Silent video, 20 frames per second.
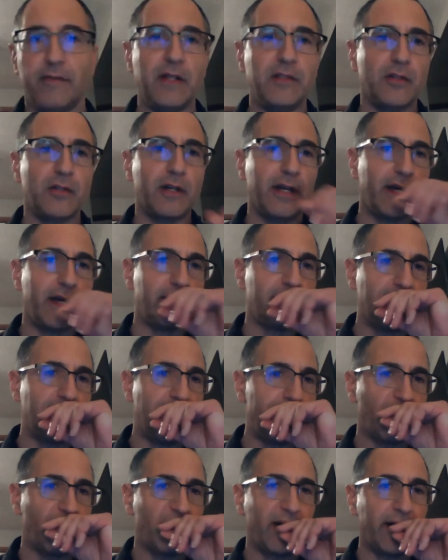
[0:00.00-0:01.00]
funds are kind of
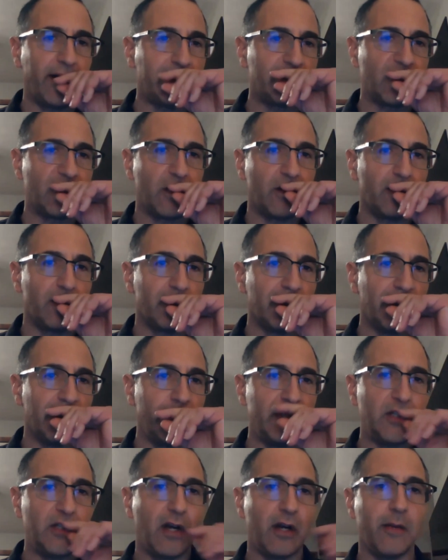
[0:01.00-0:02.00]
separated. So
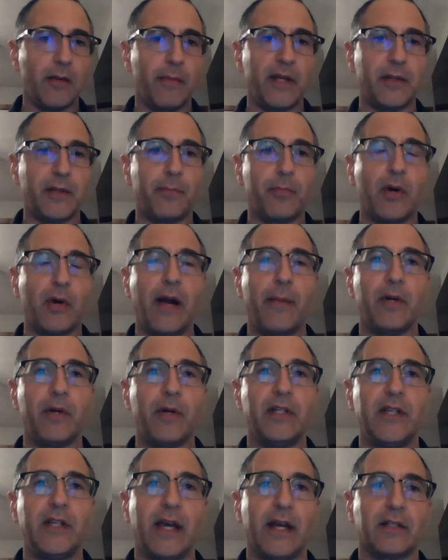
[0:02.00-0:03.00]
let me talk about the
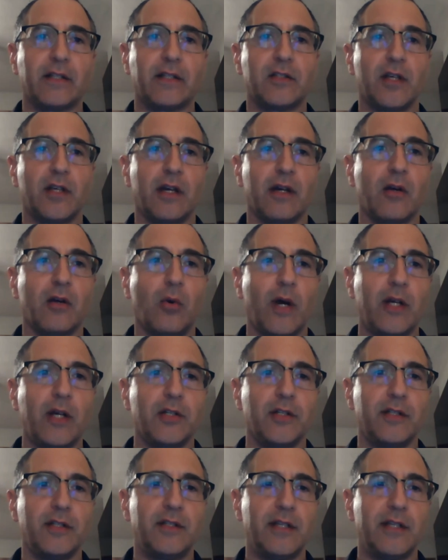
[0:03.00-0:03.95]
property tax question.